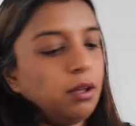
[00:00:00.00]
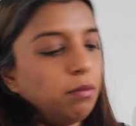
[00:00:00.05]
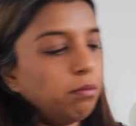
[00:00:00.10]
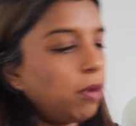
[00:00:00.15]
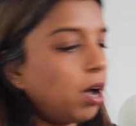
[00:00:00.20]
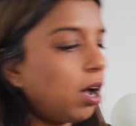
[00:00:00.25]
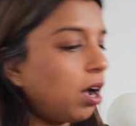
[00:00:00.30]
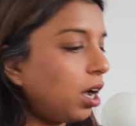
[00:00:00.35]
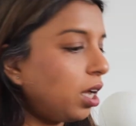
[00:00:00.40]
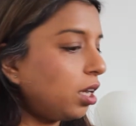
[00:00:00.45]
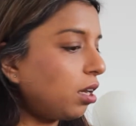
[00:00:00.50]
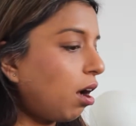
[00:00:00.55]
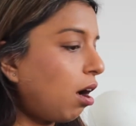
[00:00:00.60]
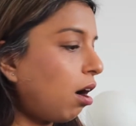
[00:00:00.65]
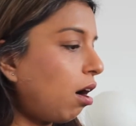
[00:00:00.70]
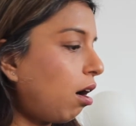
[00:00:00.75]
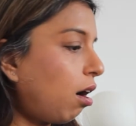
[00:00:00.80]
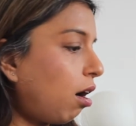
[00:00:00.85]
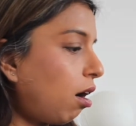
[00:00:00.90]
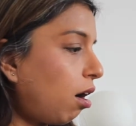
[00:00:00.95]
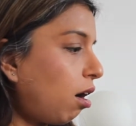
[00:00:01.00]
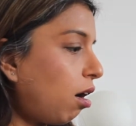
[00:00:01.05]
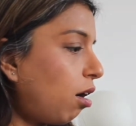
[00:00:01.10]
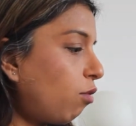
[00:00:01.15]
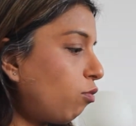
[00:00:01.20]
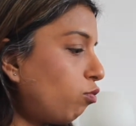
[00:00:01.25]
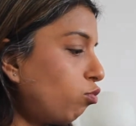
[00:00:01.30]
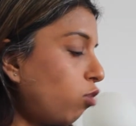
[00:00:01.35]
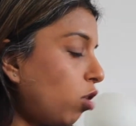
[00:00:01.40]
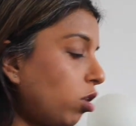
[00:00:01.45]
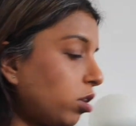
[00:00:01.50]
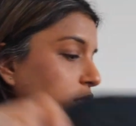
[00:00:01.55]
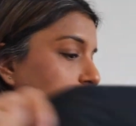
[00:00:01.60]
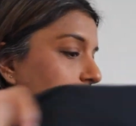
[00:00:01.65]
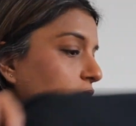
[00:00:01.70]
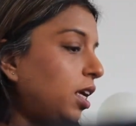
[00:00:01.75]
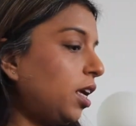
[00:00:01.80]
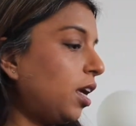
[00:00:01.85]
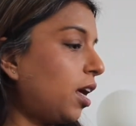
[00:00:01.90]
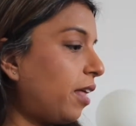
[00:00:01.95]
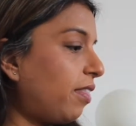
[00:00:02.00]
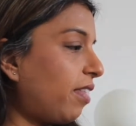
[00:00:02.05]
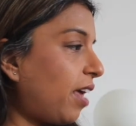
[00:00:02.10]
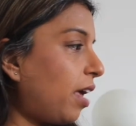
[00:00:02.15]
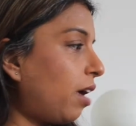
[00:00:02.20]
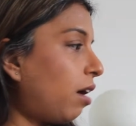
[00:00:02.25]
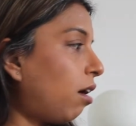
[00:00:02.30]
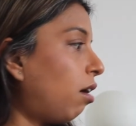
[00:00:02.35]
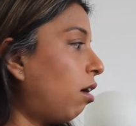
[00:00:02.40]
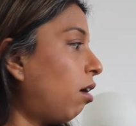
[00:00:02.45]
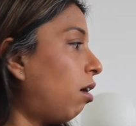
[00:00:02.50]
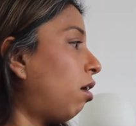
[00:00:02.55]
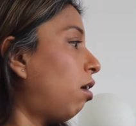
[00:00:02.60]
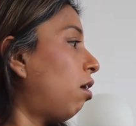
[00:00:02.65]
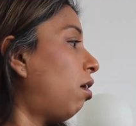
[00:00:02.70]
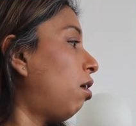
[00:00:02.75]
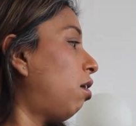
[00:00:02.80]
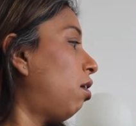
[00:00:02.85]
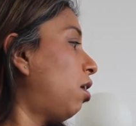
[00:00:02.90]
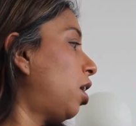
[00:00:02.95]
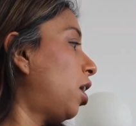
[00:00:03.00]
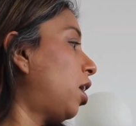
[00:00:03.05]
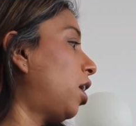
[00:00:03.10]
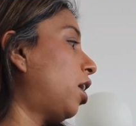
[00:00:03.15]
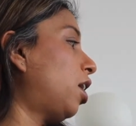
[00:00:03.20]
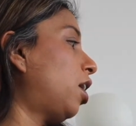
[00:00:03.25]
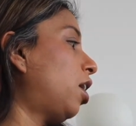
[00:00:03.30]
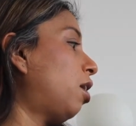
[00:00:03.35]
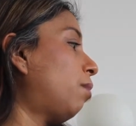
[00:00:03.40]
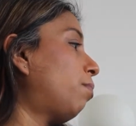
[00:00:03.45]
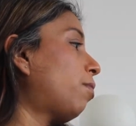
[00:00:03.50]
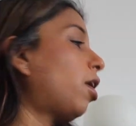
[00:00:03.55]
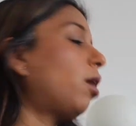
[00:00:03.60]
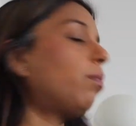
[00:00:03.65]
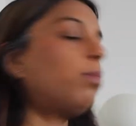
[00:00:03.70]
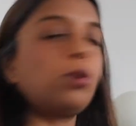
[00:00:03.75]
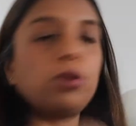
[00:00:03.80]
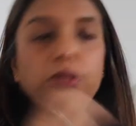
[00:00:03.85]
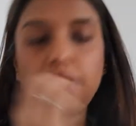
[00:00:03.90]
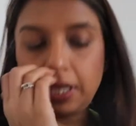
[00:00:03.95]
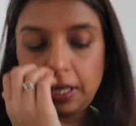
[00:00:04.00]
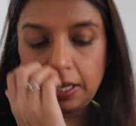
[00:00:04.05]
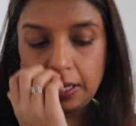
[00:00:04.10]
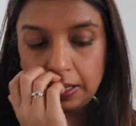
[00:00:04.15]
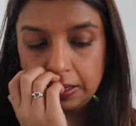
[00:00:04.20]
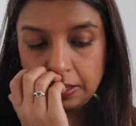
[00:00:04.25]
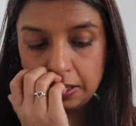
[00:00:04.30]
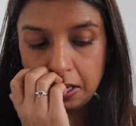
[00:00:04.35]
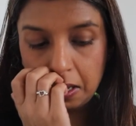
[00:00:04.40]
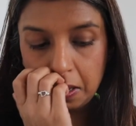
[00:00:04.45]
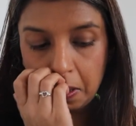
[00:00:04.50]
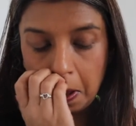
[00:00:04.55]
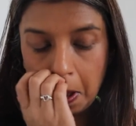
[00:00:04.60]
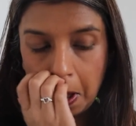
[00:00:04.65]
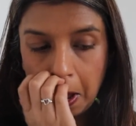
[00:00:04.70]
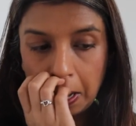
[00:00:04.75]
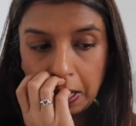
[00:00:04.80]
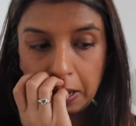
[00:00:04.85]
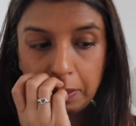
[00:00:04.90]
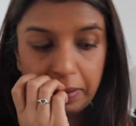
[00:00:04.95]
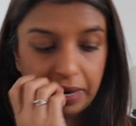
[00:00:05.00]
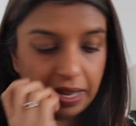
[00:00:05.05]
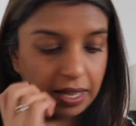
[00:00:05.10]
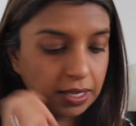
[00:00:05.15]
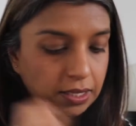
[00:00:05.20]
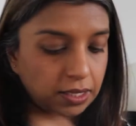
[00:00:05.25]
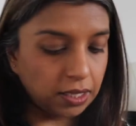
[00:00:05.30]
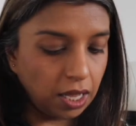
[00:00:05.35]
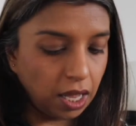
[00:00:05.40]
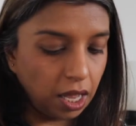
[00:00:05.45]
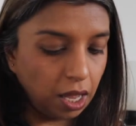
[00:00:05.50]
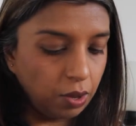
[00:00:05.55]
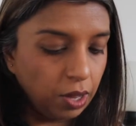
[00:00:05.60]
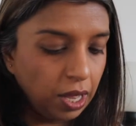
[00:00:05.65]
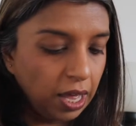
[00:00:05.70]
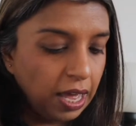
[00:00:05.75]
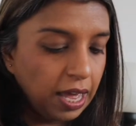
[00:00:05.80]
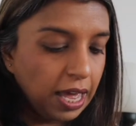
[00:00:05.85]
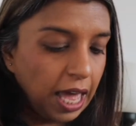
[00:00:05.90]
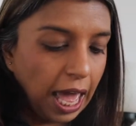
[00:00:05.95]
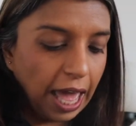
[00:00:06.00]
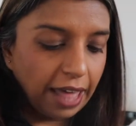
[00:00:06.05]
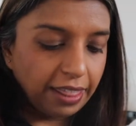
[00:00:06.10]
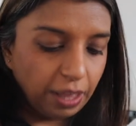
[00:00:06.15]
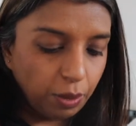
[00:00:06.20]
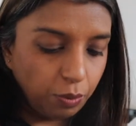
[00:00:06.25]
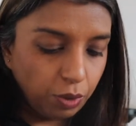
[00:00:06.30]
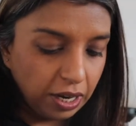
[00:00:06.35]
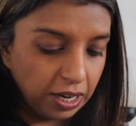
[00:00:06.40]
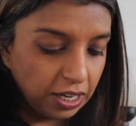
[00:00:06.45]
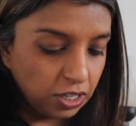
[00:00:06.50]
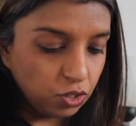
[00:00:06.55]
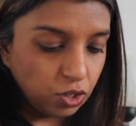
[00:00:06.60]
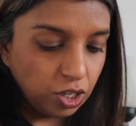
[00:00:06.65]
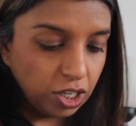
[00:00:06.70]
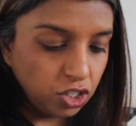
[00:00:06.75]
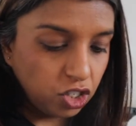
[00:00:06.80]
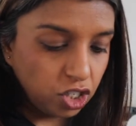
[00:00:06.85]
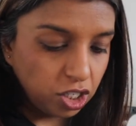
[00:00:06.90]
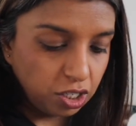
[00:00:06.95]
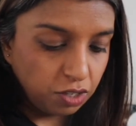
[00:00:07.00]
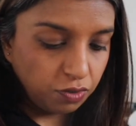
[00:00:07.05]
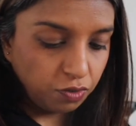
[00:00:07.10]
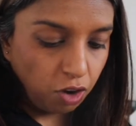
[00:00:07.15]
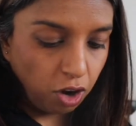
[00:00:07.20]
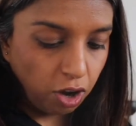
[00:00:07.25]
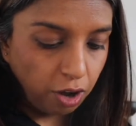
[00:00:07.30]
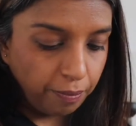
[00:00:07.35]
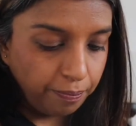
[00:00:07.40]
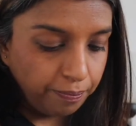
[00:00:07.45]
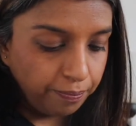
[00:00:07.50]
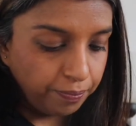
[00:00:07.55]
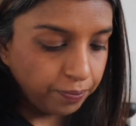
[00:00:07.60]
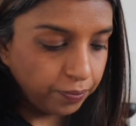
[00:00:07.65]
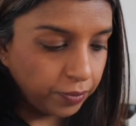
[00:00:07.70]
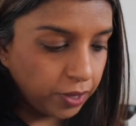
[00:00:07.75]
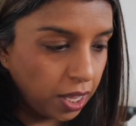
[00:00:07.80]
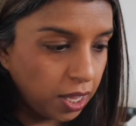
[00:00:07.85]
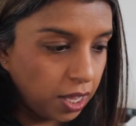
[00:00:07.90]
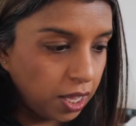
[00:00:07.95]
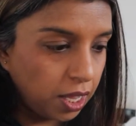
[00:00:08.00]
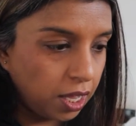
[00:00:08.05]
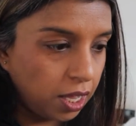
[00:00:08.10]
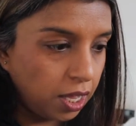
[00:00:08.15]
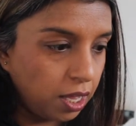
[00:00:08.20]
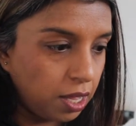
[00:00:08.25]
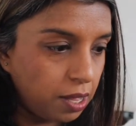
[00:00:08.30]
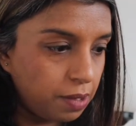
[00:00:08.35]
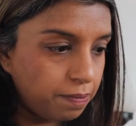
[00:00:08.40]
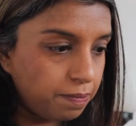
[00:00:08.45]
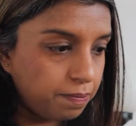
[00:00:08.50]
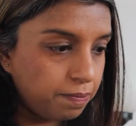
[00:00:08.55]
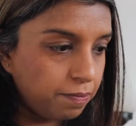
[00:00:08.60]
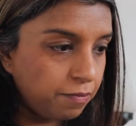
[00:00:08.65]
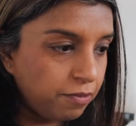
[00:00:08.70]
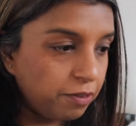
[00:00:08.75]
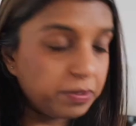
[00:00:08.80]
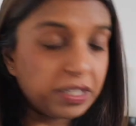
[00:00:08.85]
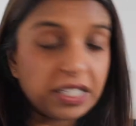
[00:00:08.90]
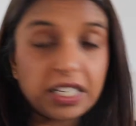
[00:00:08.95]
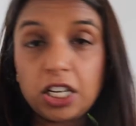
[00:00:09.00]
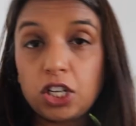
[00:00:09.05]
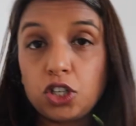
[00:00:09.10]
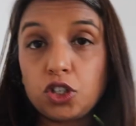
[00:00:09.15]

Mine are Roxy. They are, I bought these a couple of years ago, and they were literally just from a ski